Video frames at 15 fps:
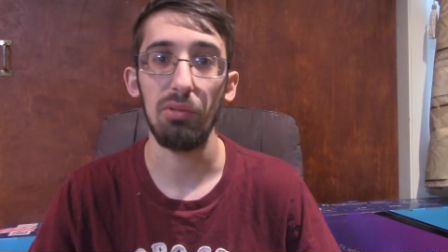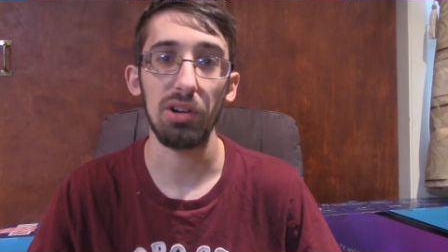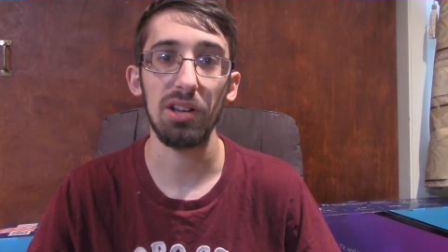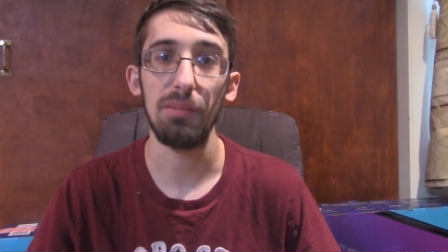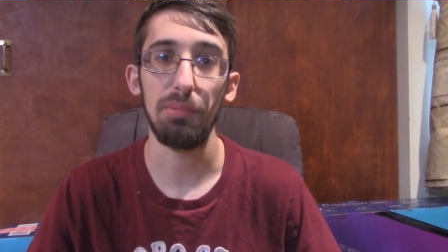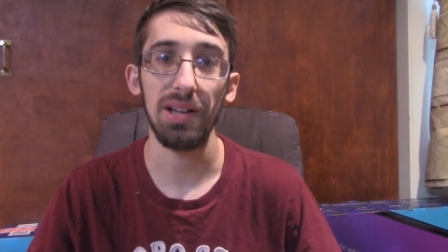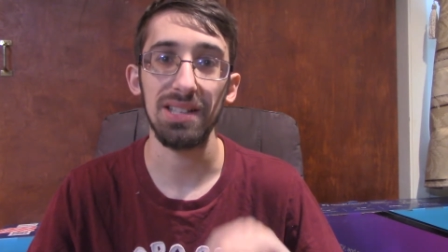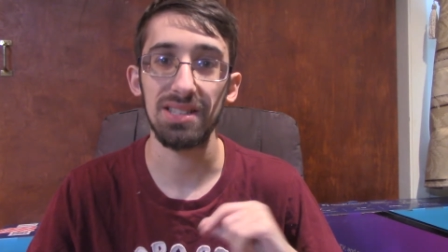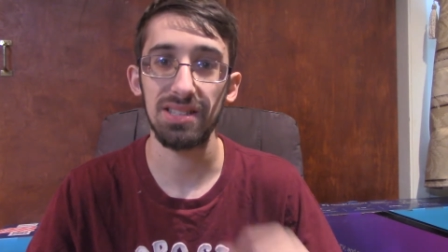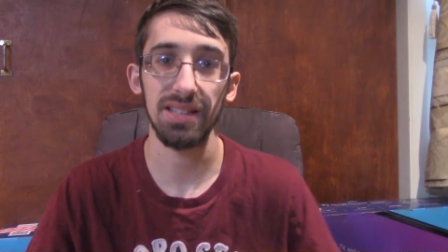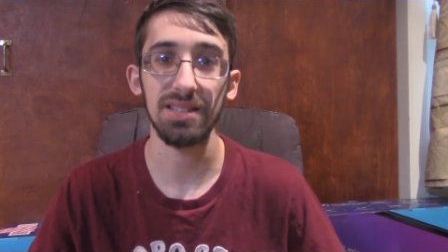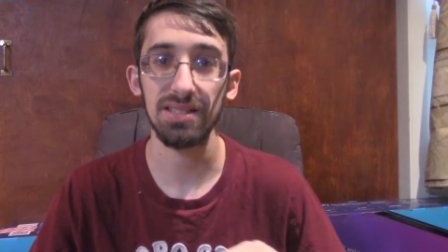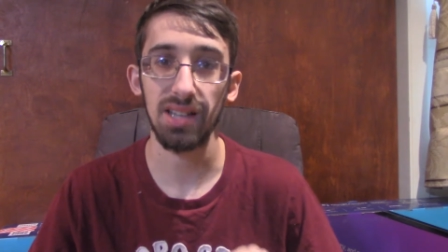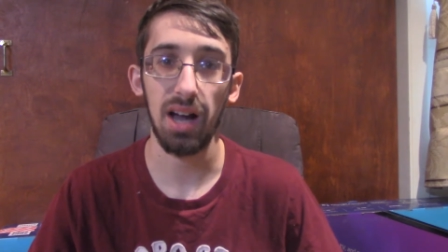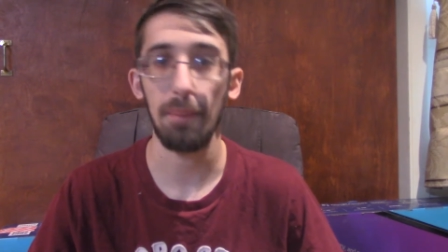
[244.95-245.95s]
We're going to play
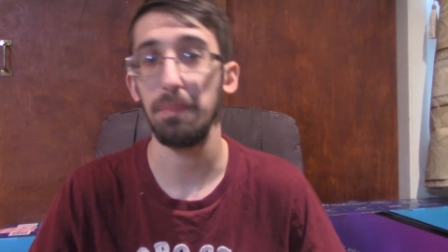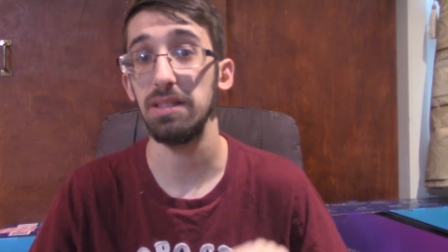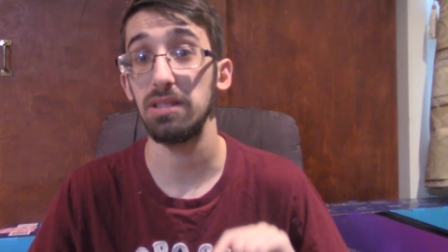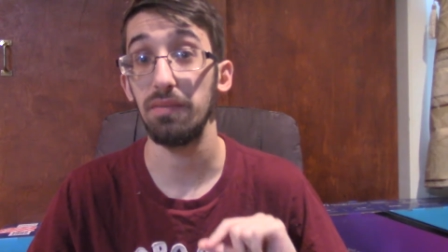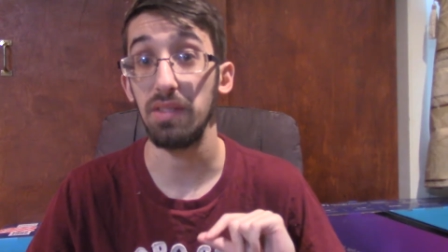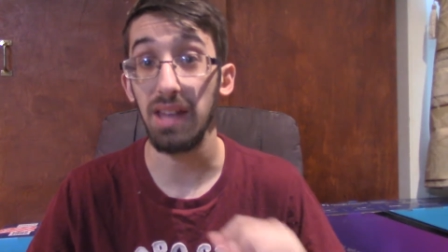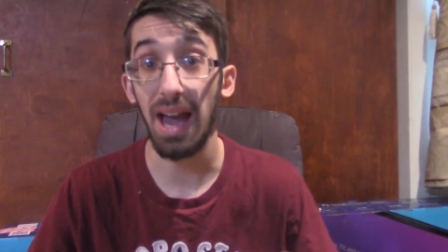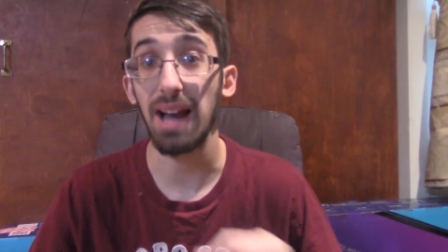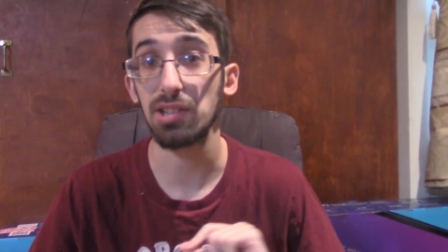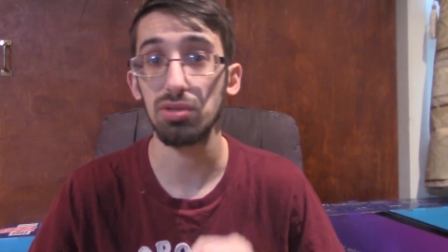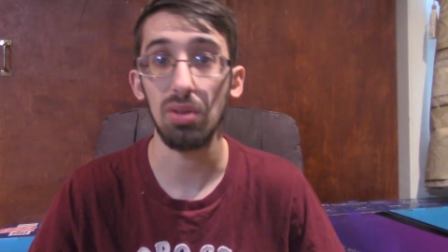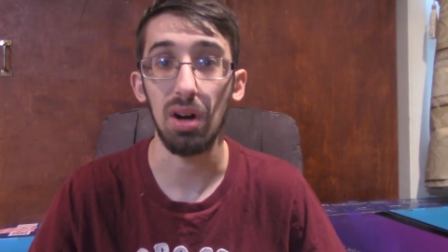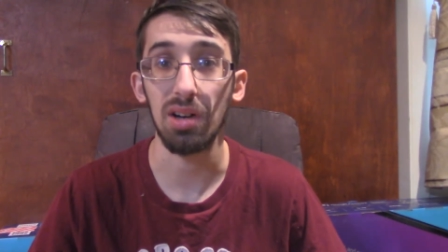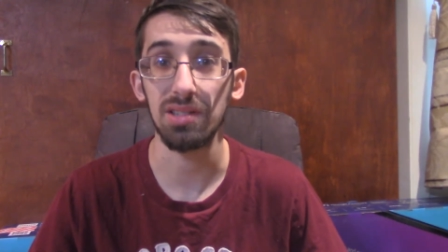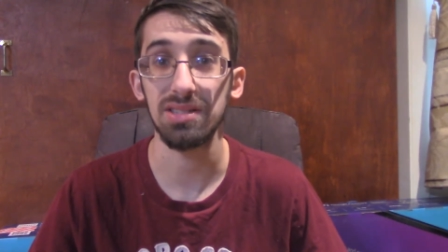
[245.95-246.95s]
six copies of the
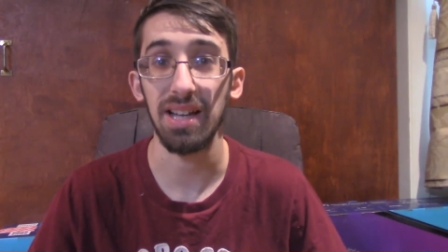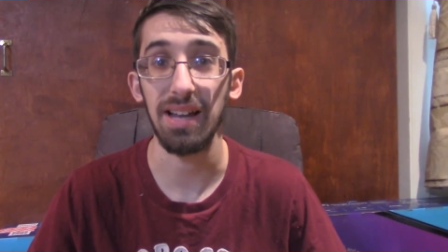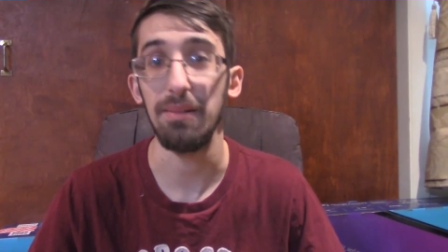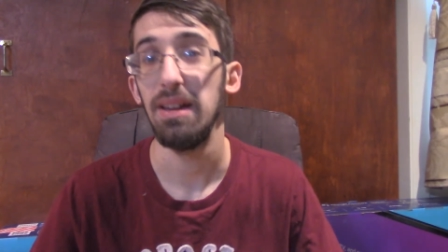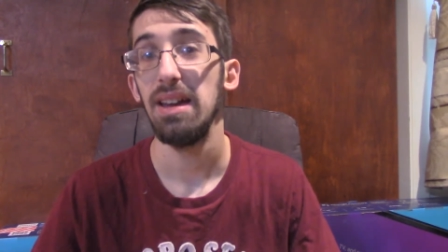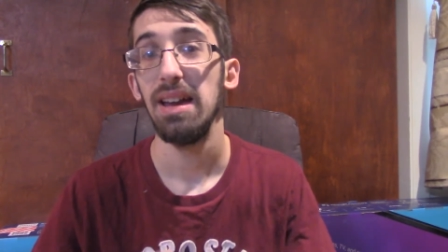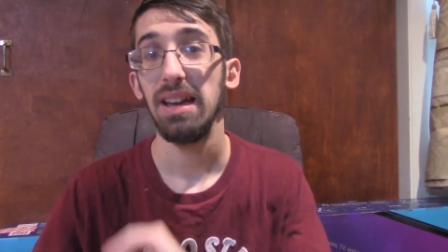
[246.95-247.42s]
actual archetype.